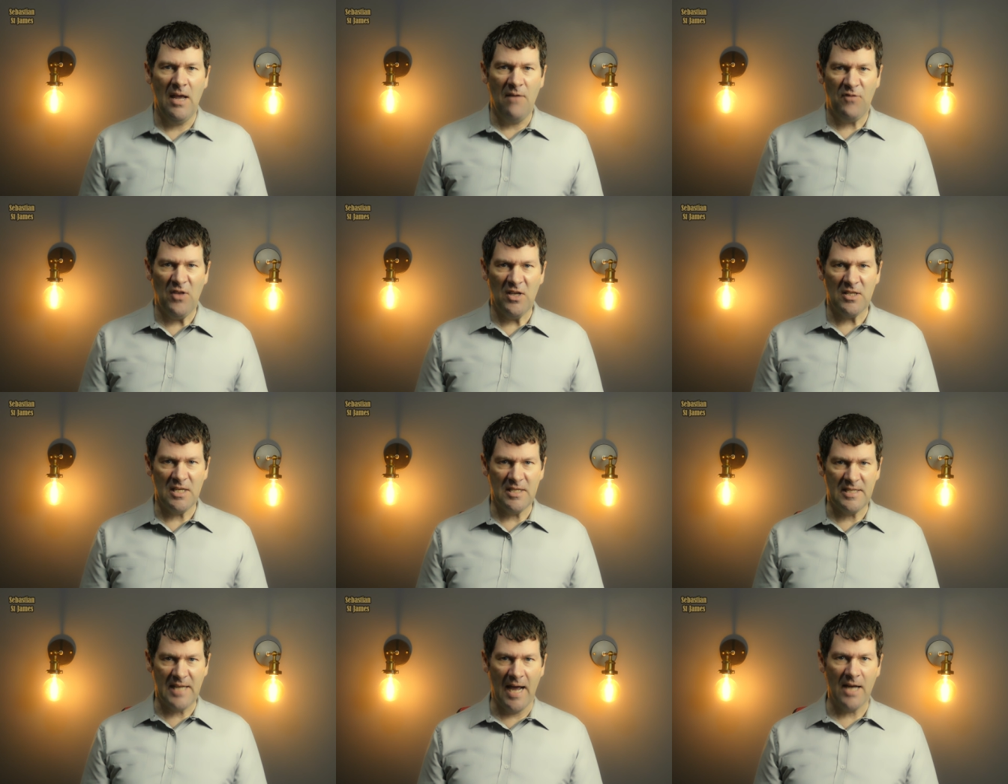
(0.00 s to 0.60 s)
If
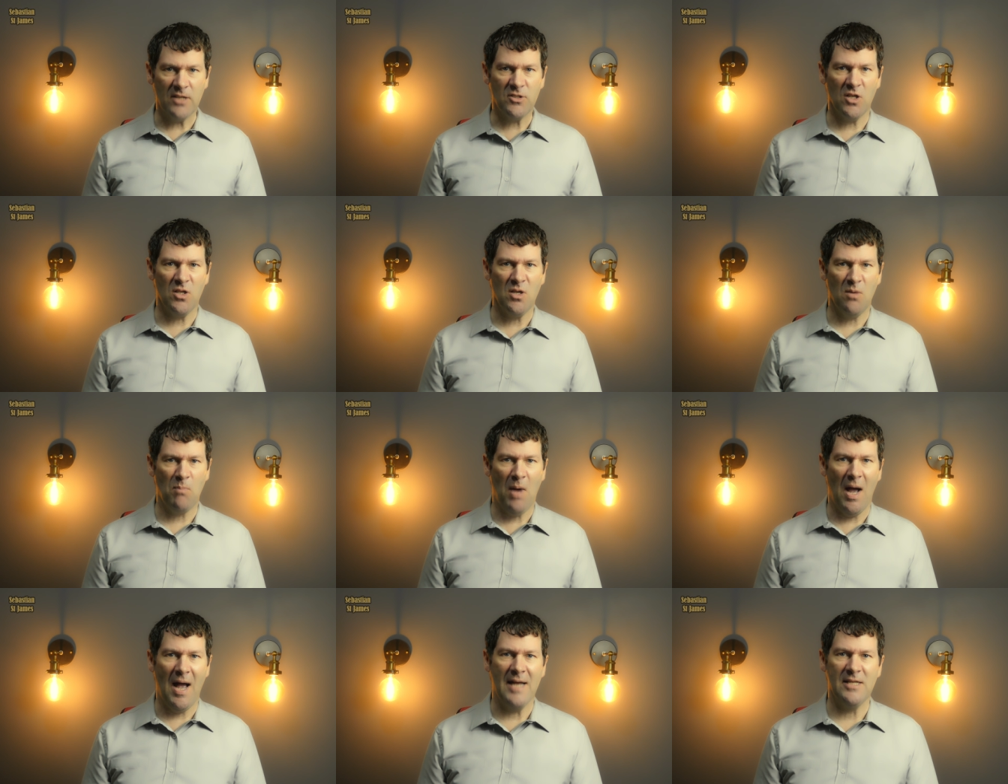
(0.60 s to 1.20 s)
there's a doubt in your
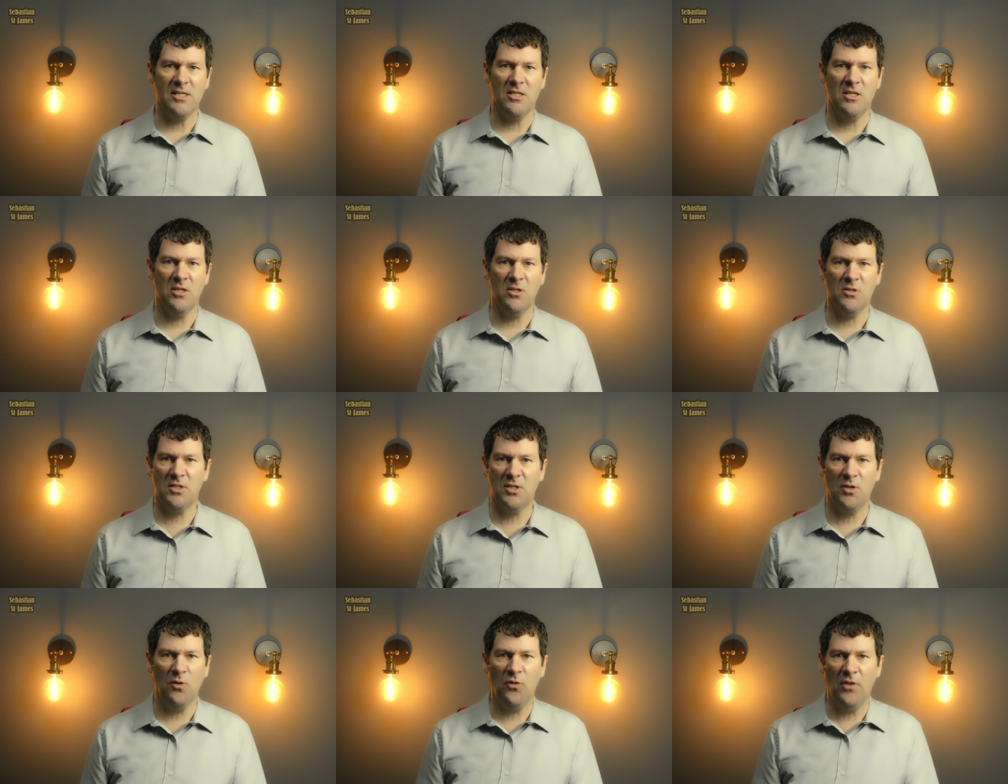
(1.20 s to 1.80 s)
mind and you're
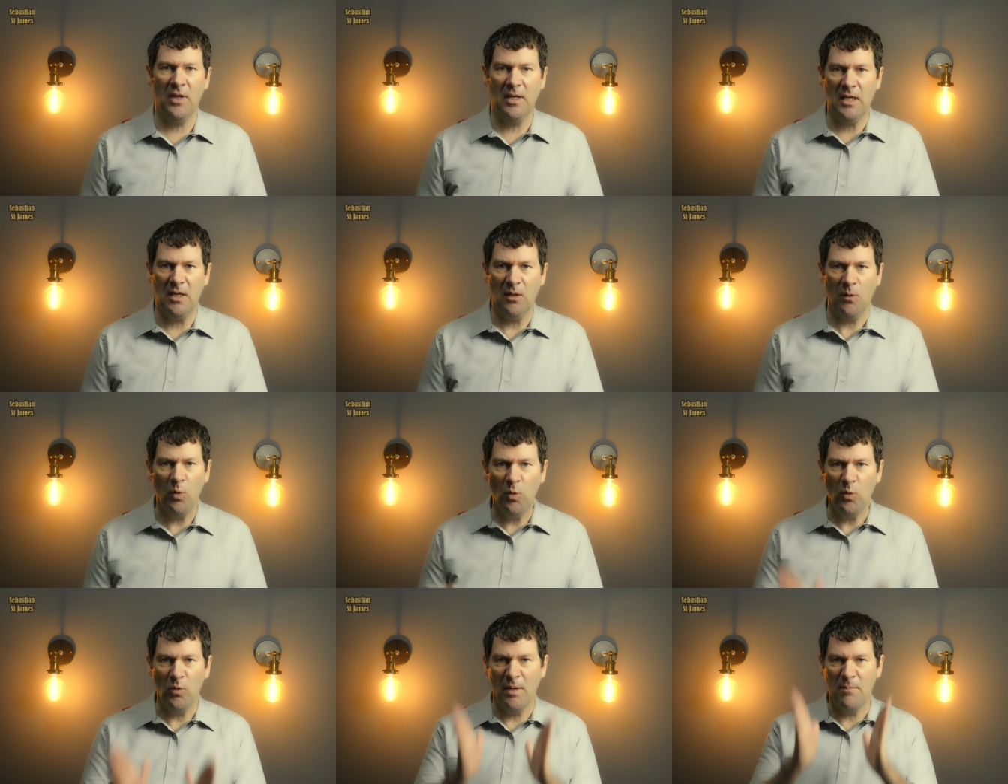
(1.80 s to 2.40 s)
still thinking,
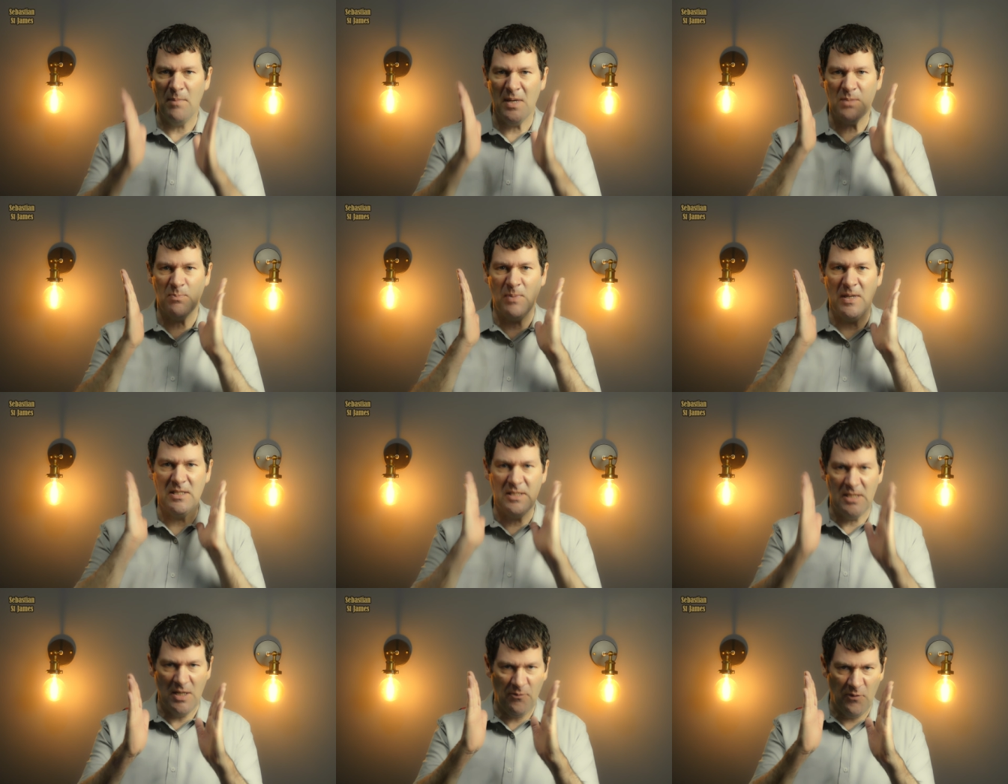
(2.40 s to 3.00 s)
oh, there must be
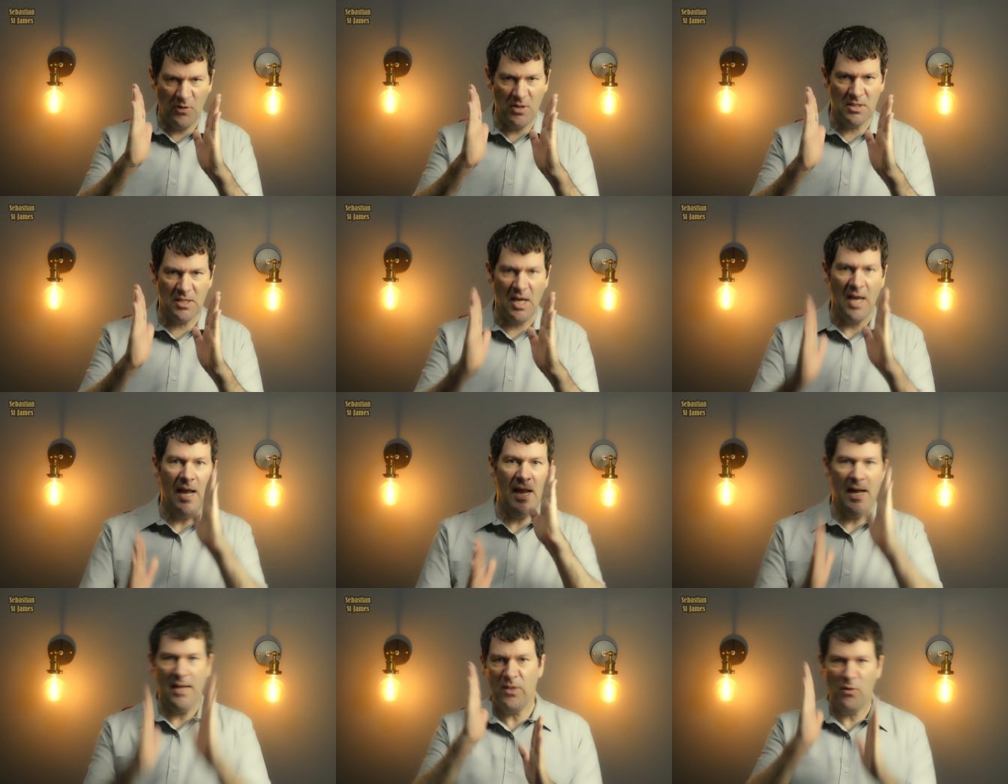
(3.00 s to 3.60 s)
a difference
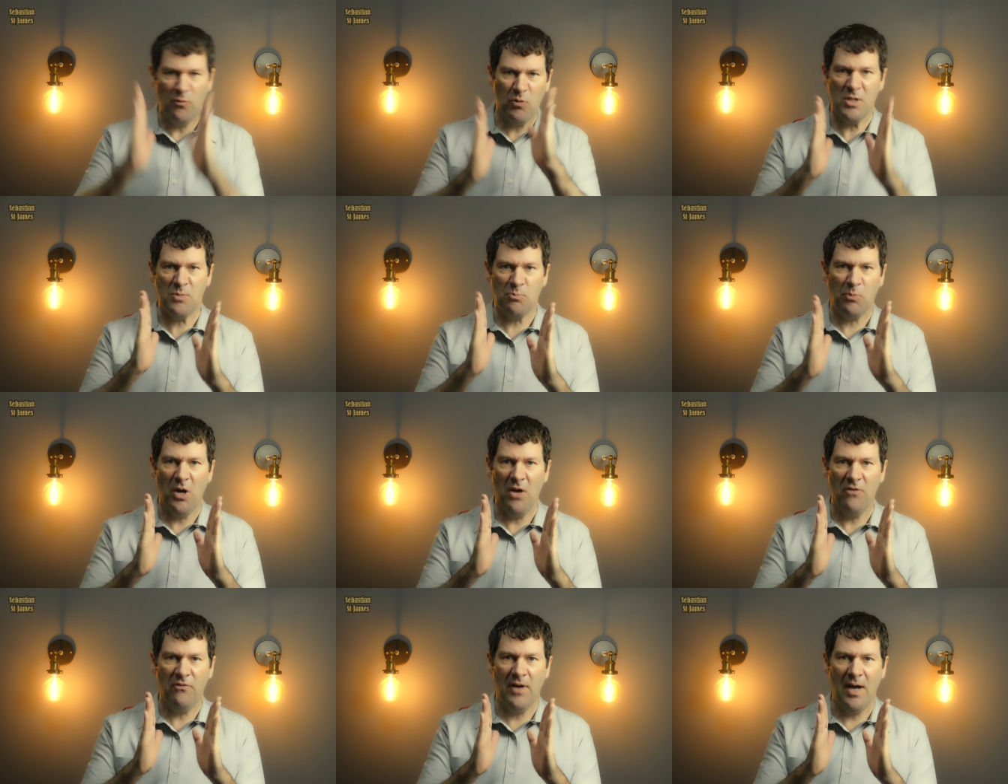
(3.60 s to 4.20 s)
in the risk
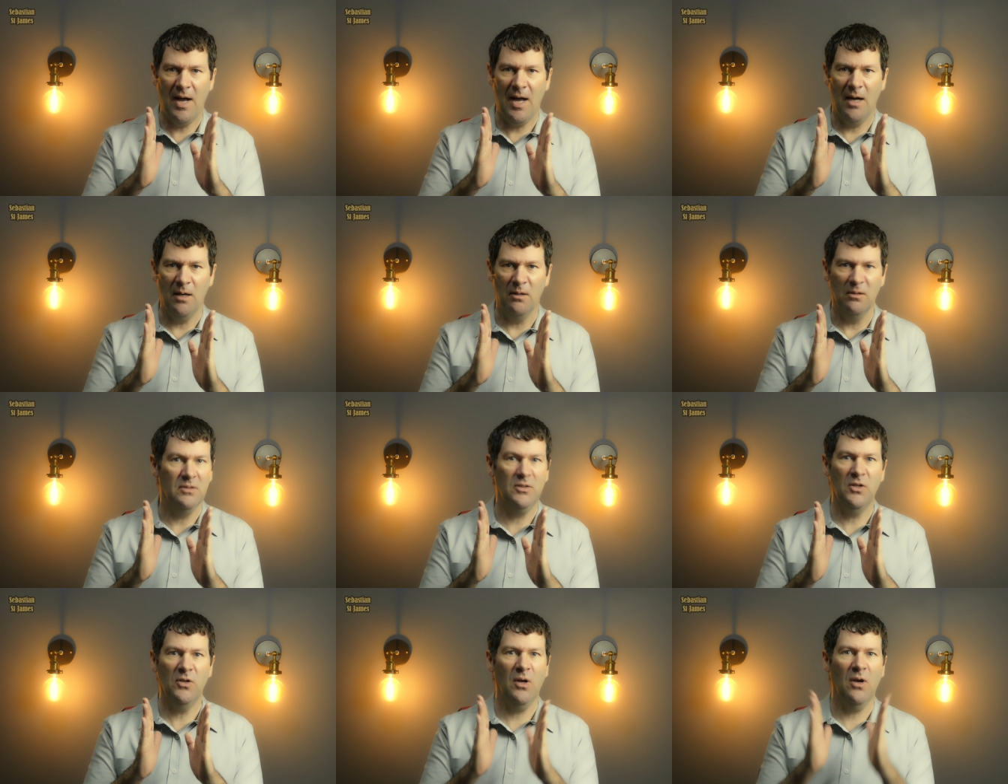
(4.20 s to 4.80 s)
profile,